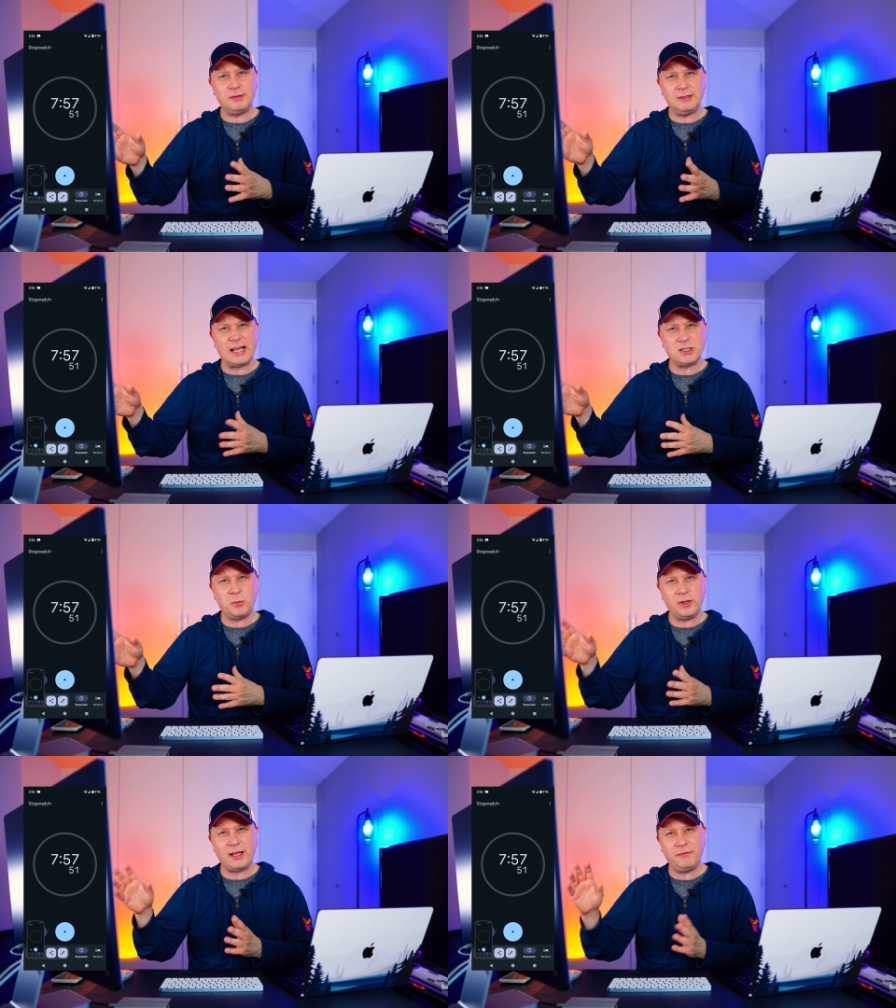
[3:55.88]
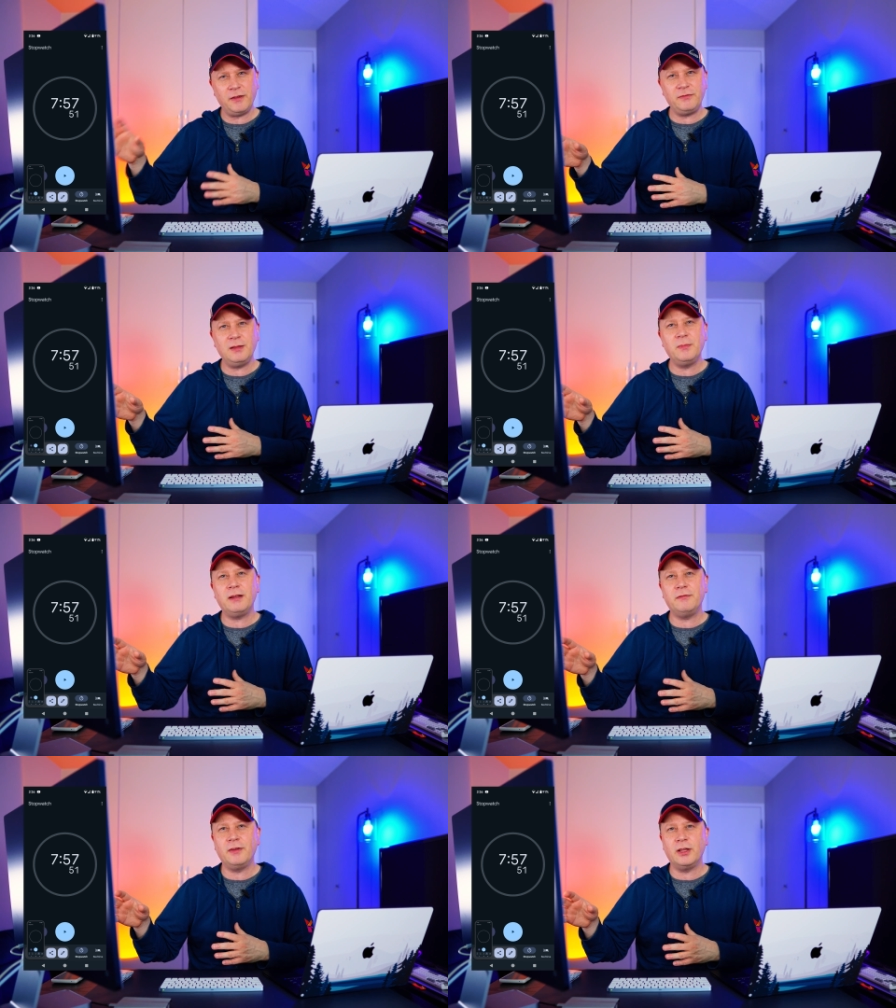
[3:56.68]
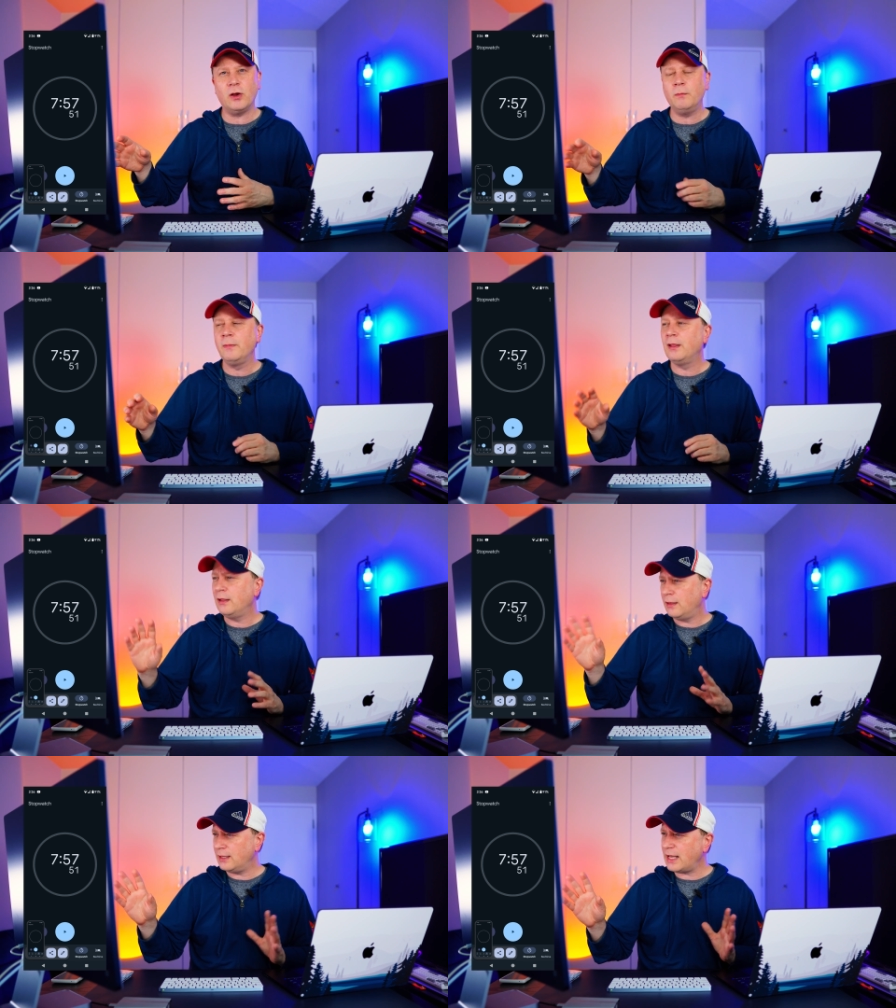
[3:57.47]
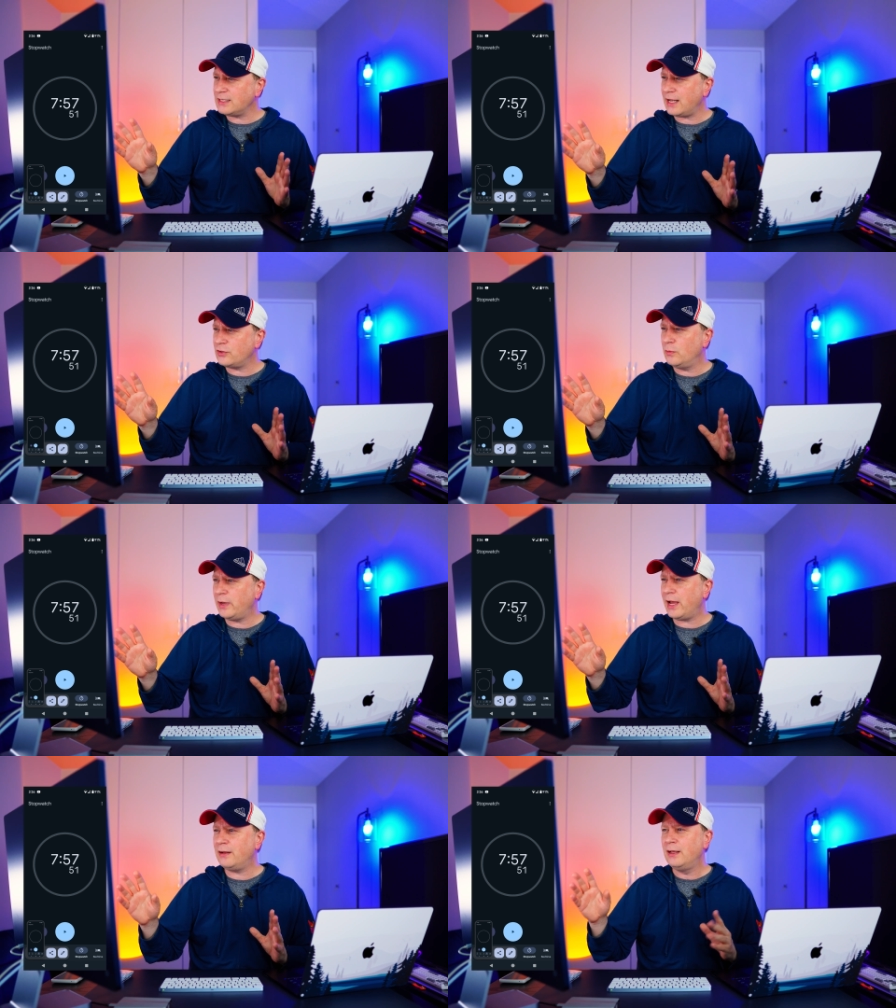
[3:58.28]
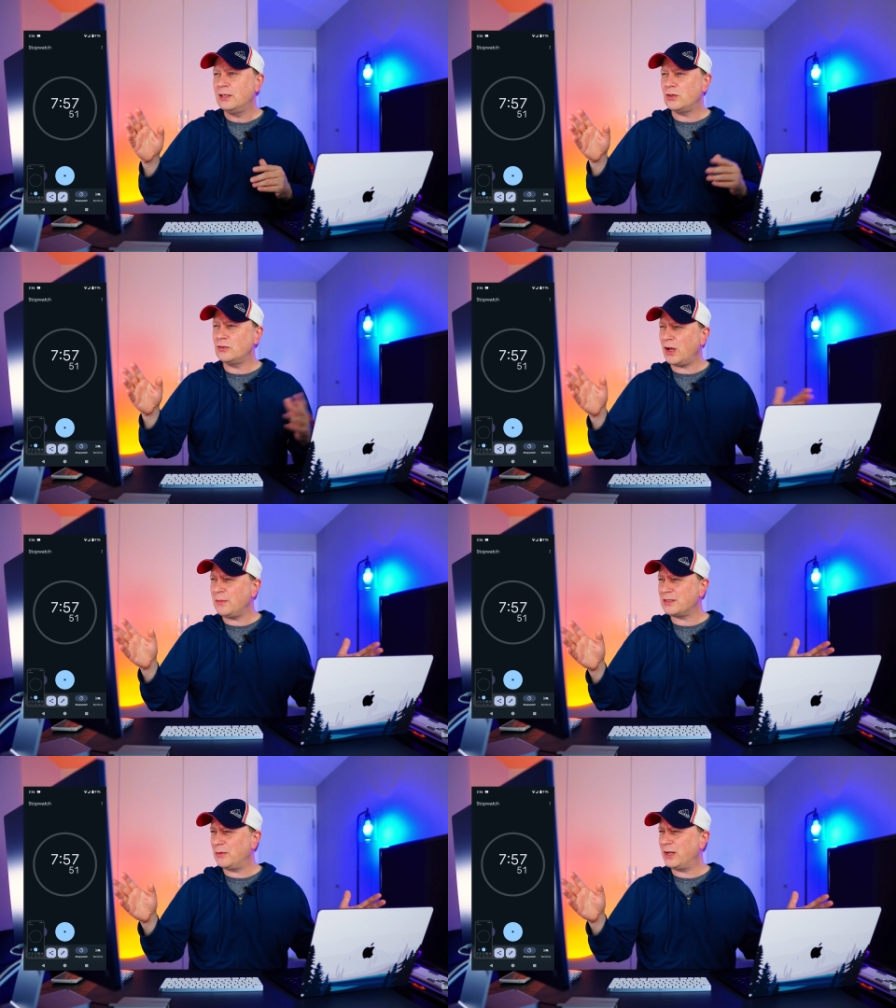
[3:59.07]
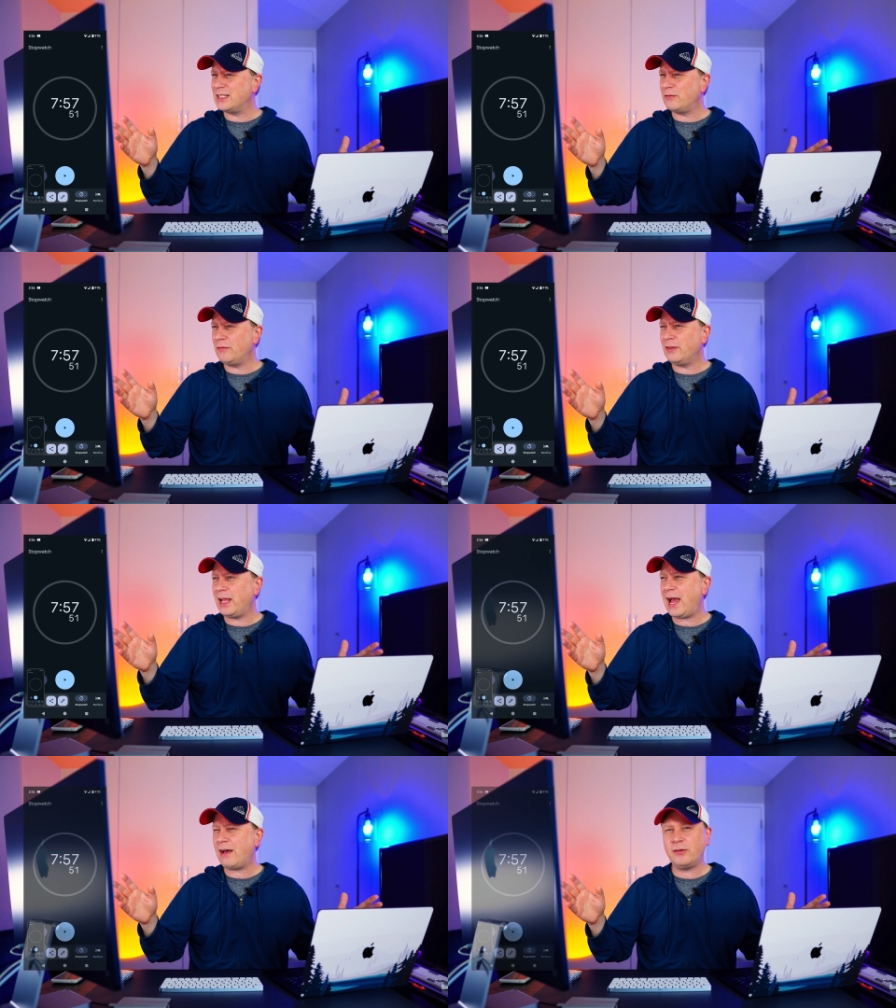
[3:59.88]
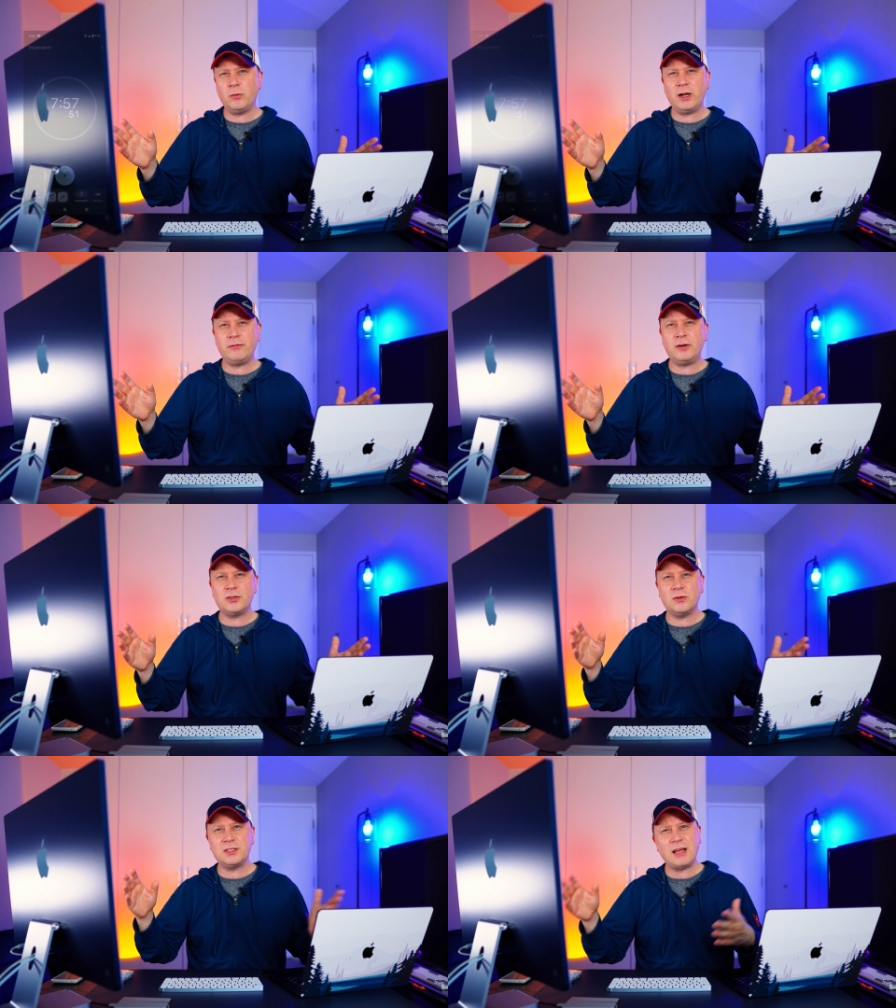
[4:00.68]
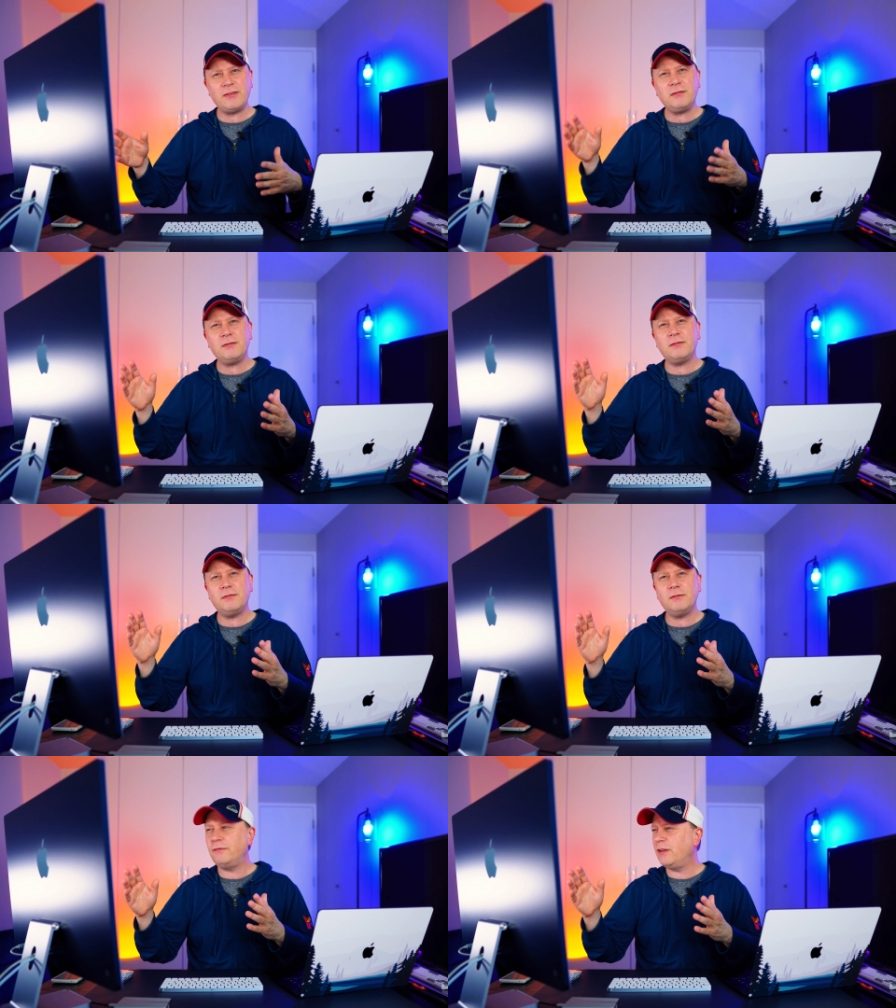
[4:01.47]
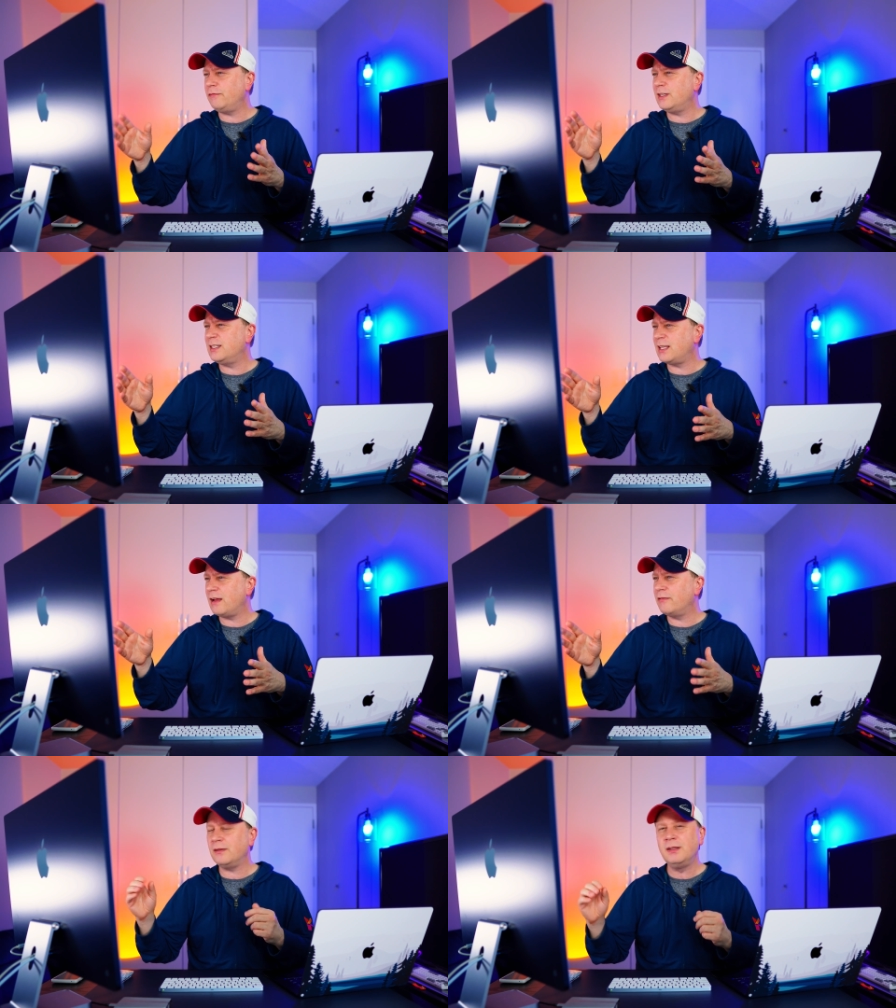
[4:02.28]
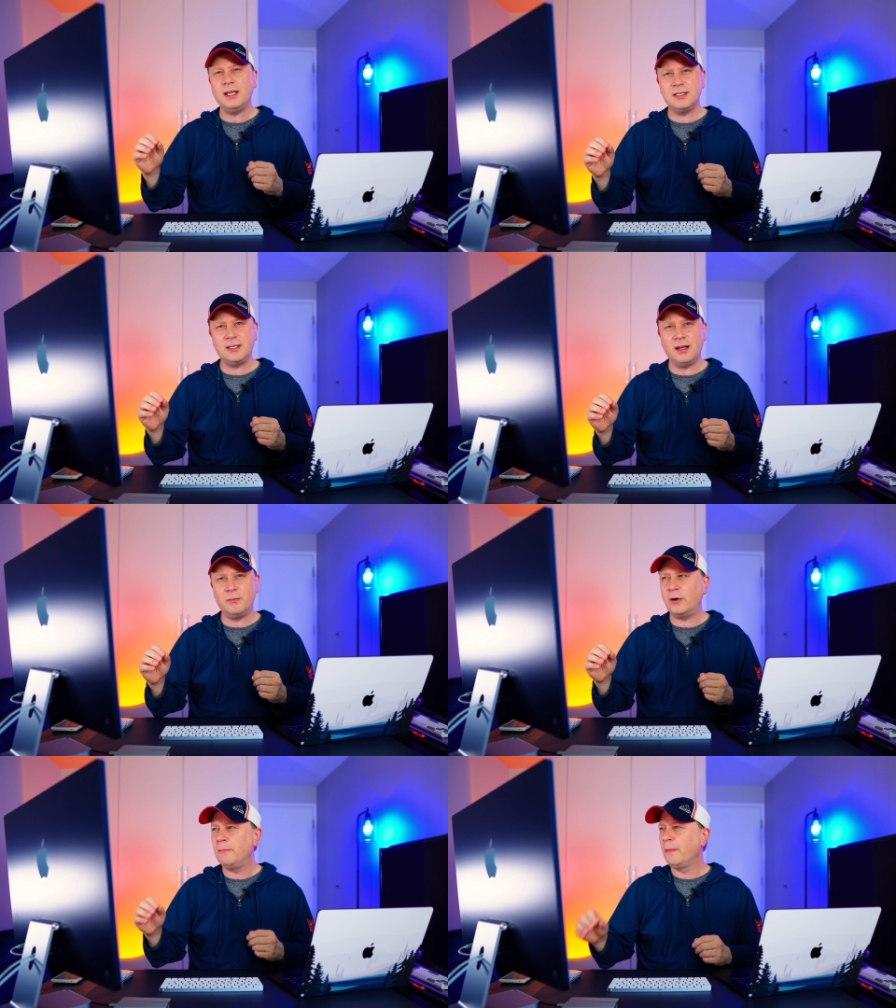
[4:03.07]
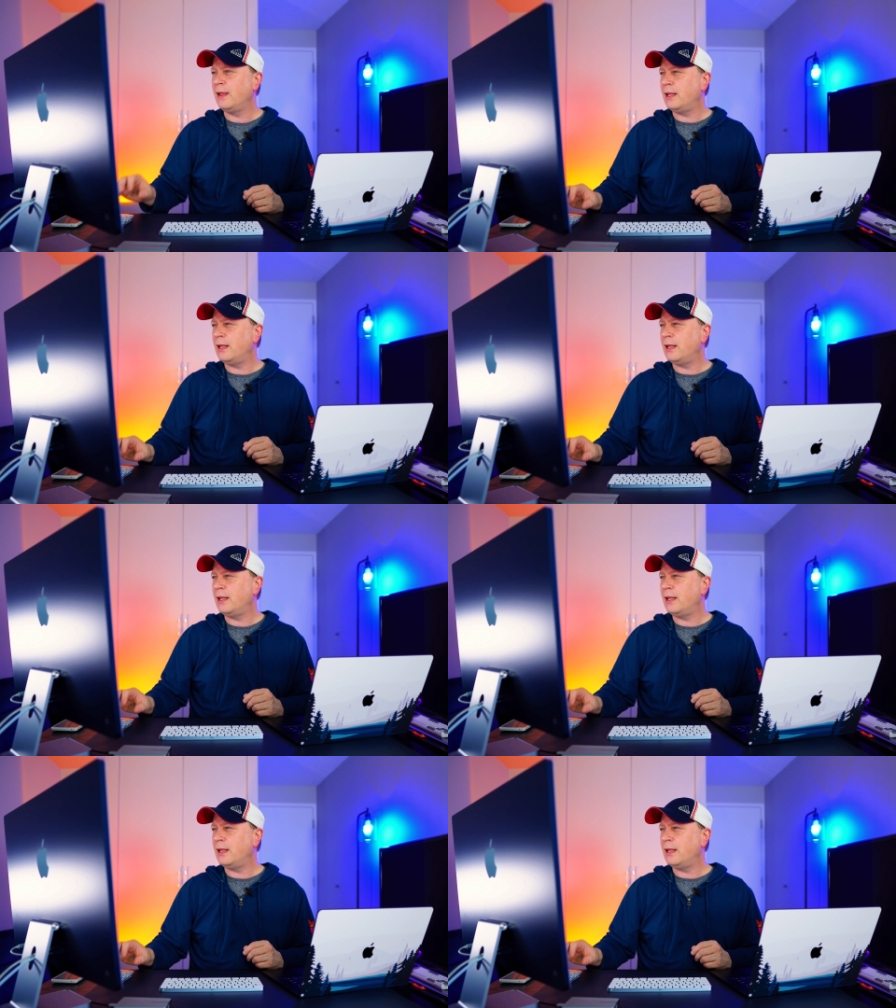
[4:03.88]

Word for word: export that fifteen minute video. Now that's not too bad. So it's almost like, what is that, roughly half or whatever, so seven fifty-seven is the number.